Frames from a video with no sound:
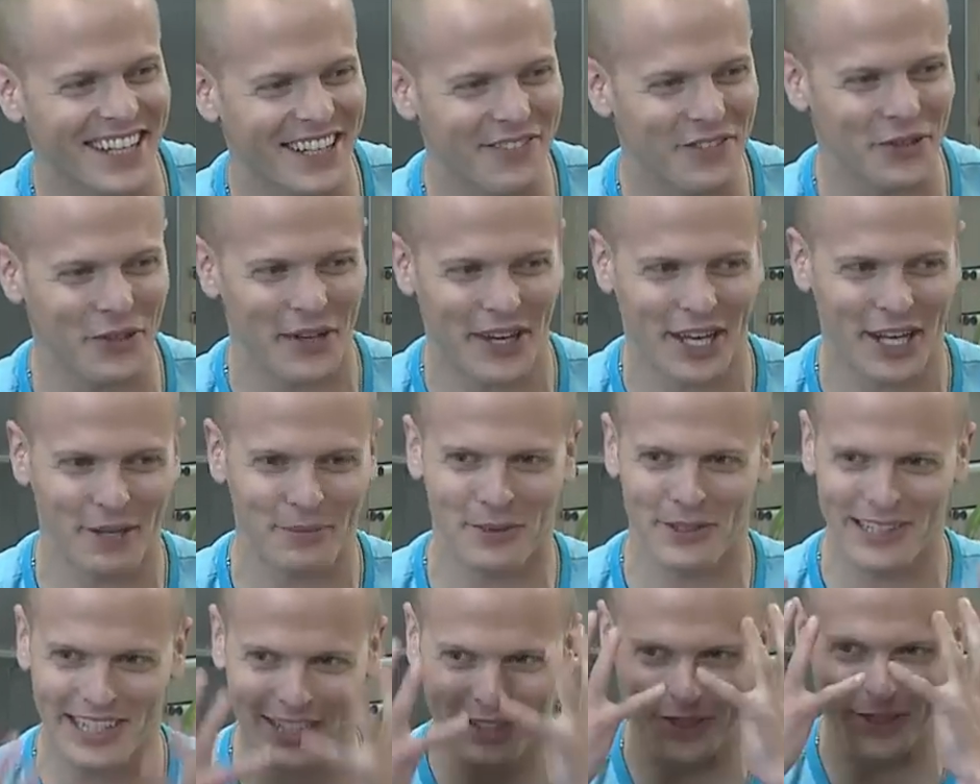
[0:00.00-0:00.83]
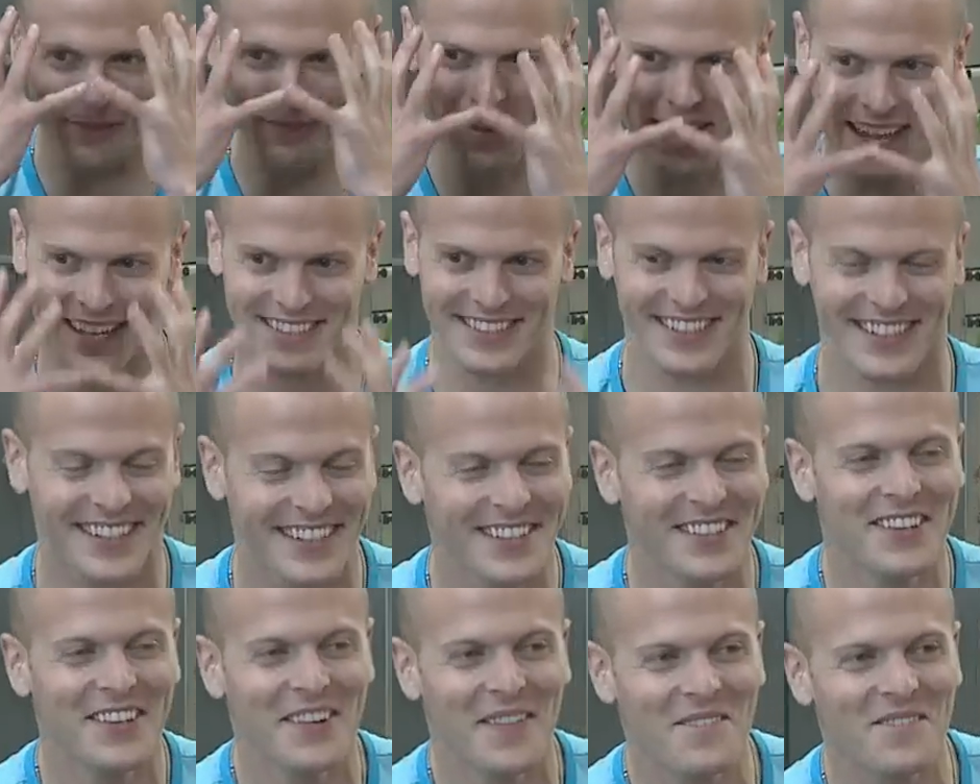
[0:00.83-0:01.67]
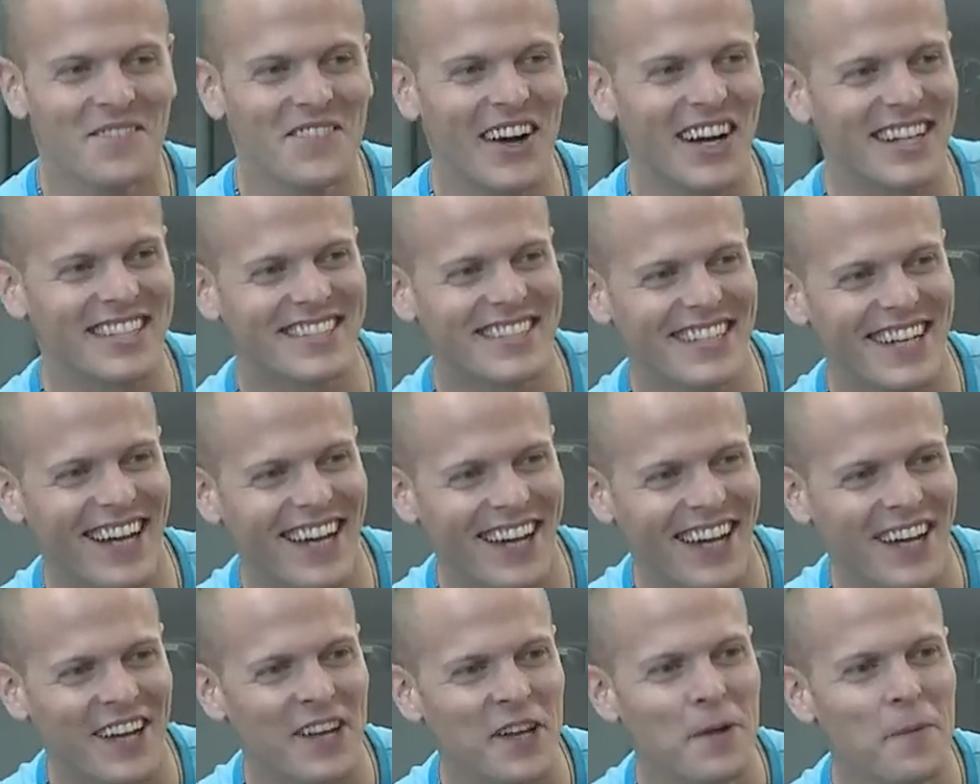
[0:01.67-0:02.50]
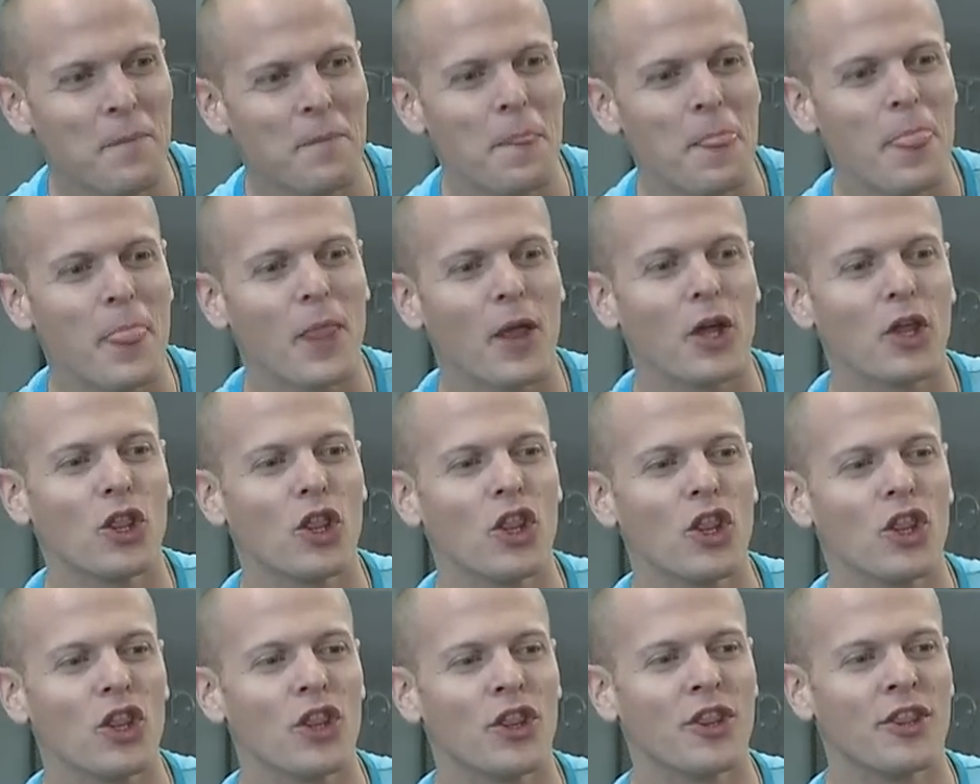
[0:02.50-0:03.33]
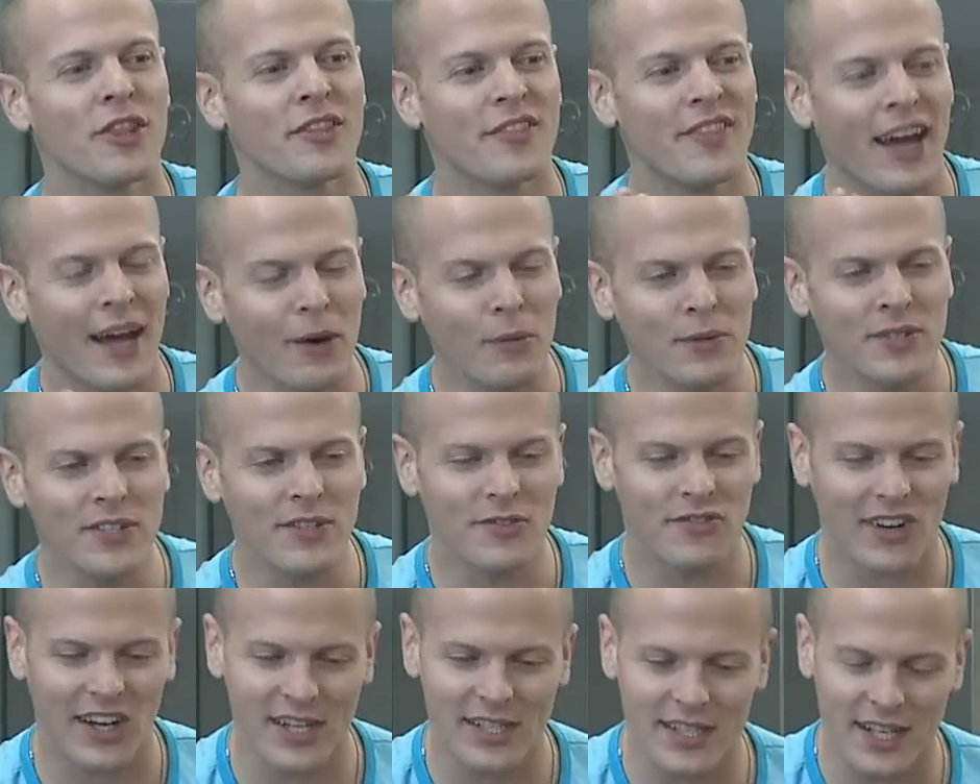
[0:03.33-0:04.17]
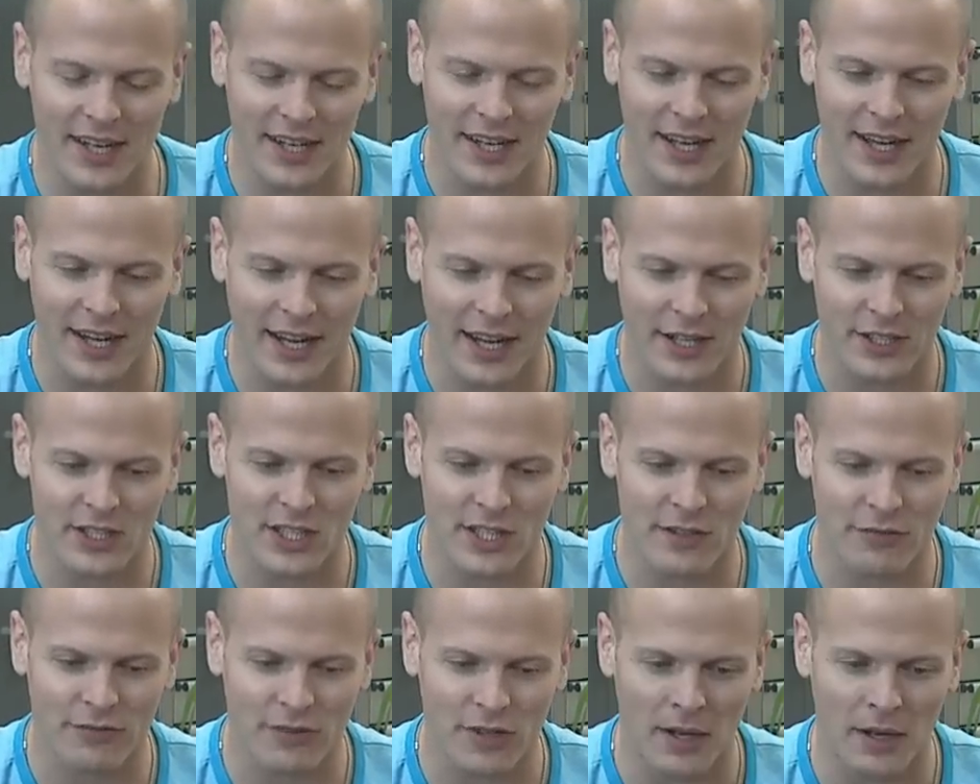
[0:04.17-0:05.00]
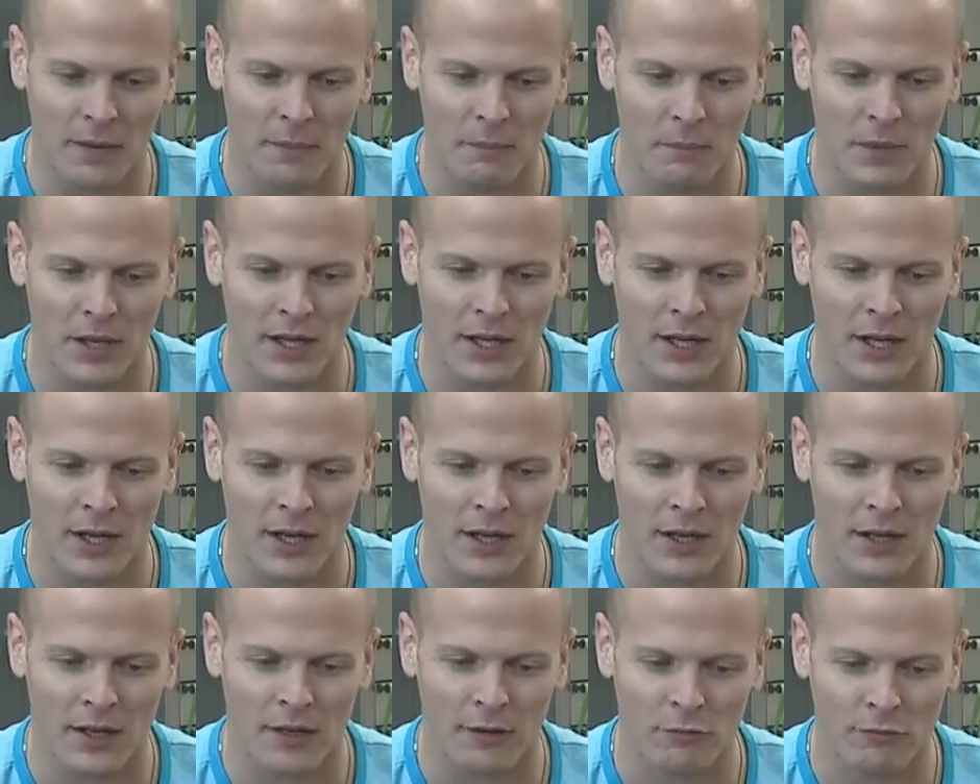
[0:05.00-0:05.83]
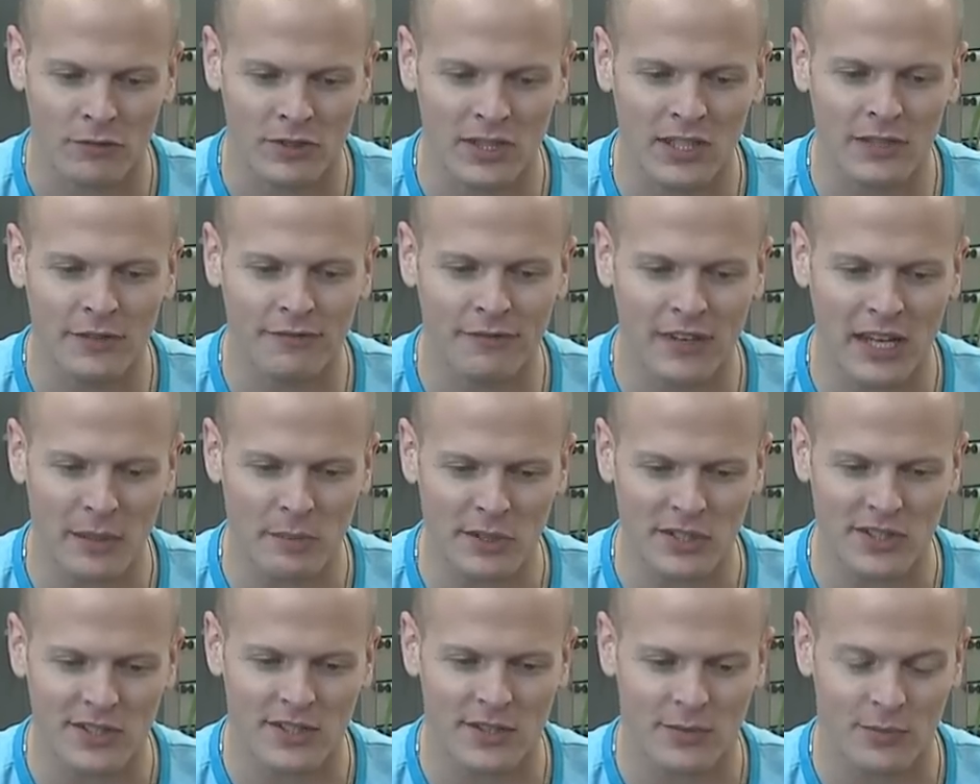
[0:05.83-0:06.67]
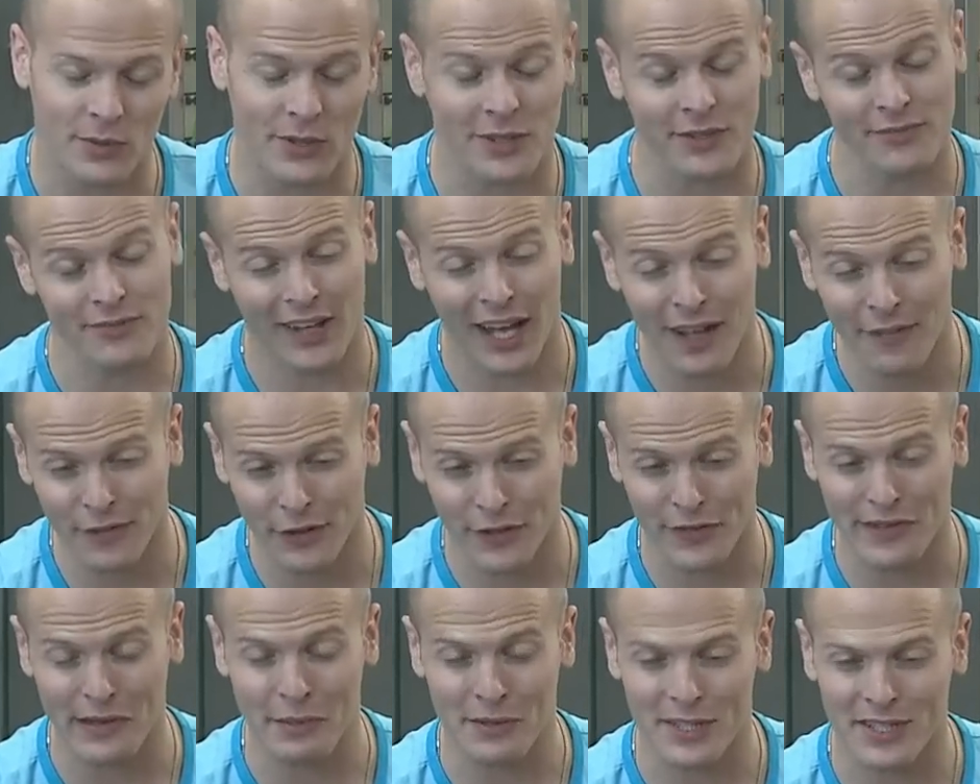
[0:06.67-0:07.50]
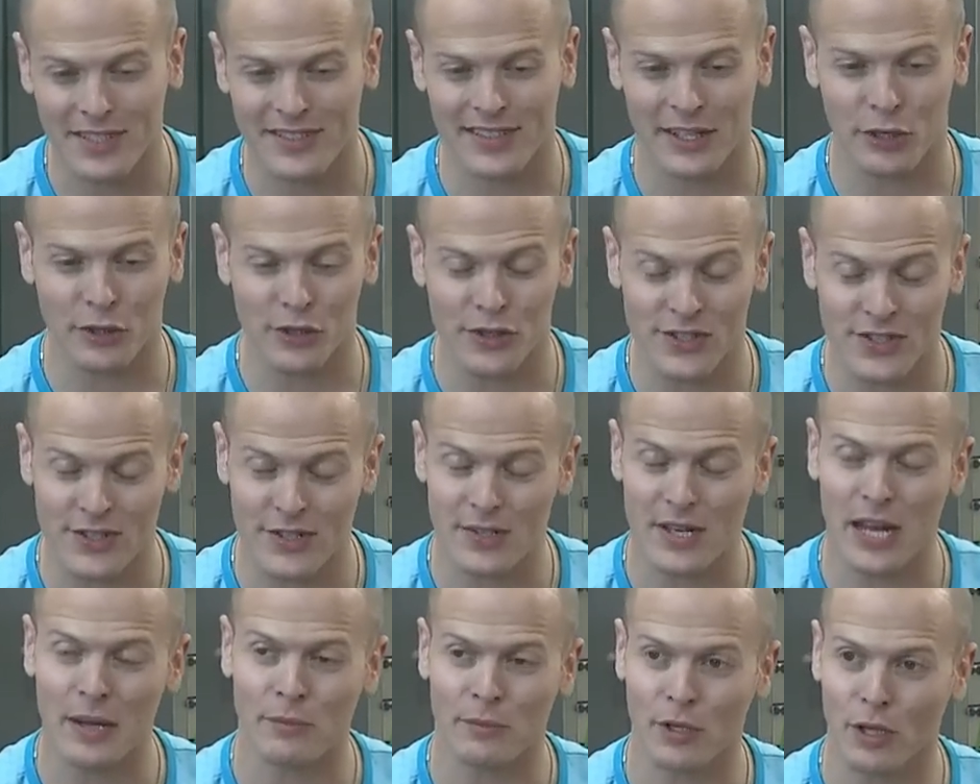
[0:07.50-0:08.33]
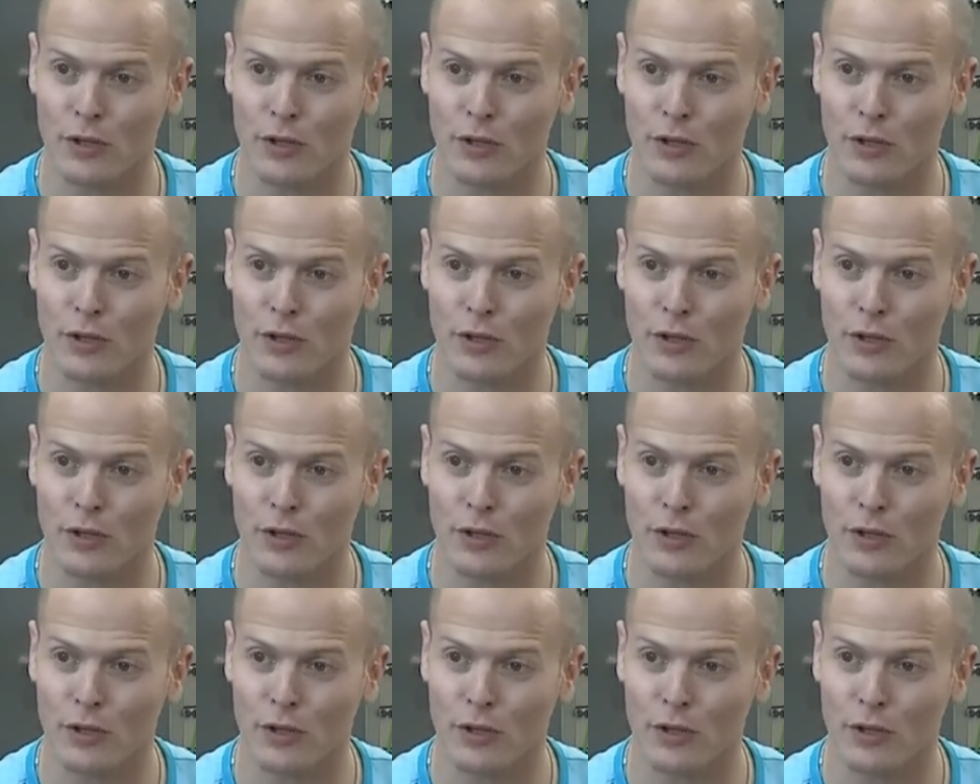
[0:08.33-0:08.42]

I give you a Hannibal Lecter mask. But uh, th- that was advice I got actually from uh, a really famous, well, not very famous because they don't use his name,